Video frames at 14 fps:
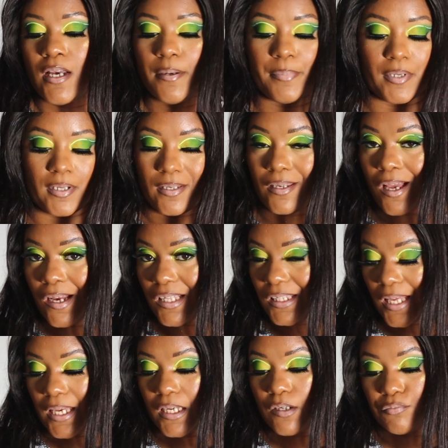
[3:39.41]
but not
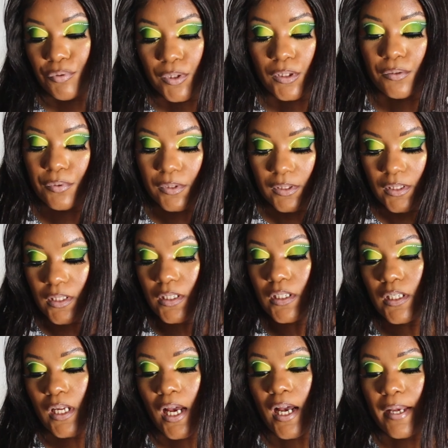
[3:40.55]
like really
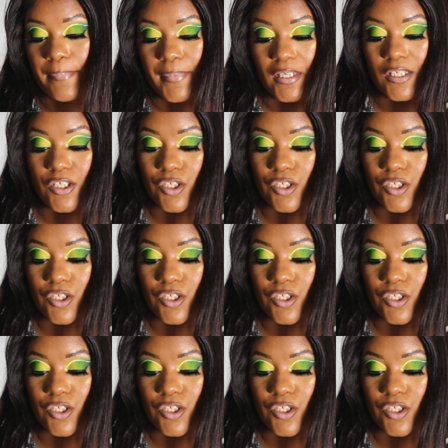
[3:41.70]
in a hot minute.